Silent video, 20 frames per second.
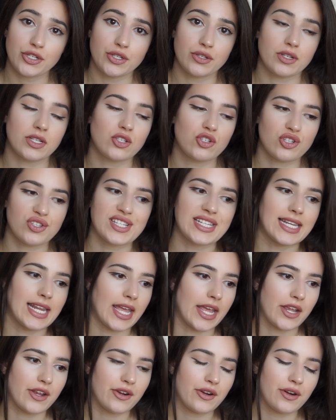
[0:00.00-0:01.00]
You can just
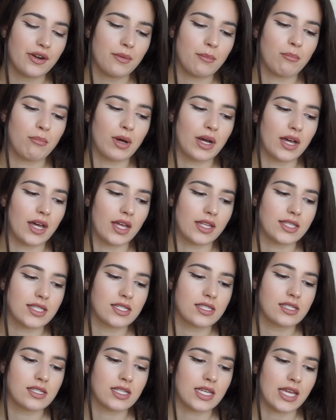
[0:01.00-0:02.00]
layer,
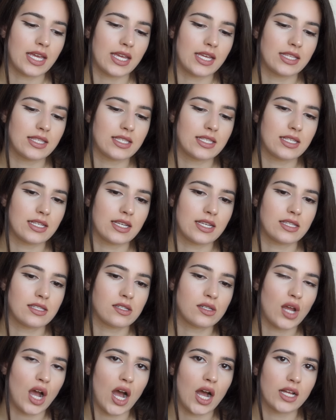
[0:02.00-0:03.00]
but it is
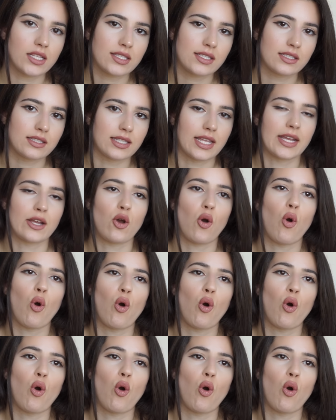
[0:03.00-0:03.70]
not like